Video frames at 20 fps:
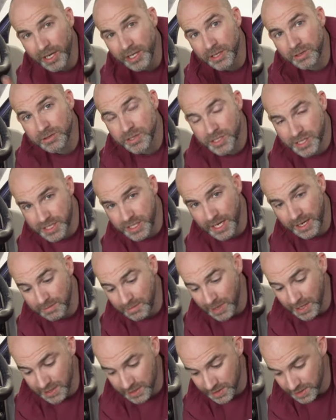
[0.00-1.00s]
I used the same
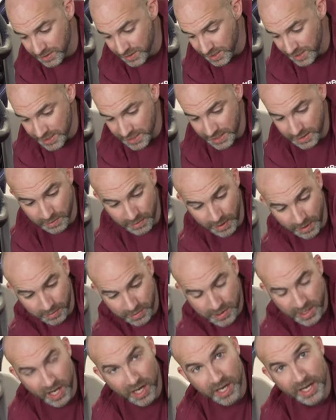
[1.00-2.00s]
method as I did when I
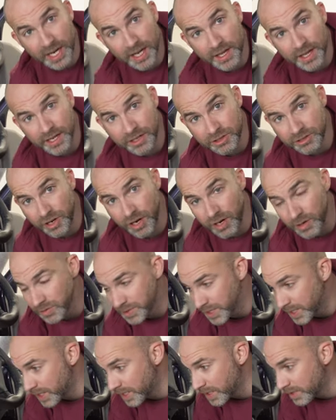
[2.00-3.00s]
was cutting out the extra
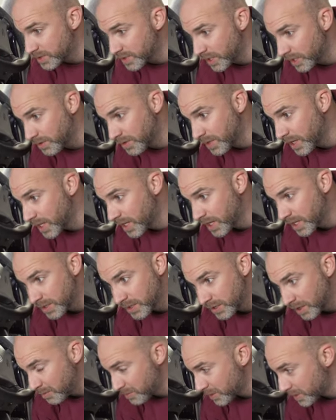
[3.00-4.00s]
holes here, so
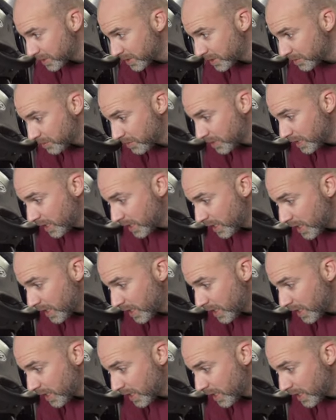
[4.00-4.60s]
no big deal.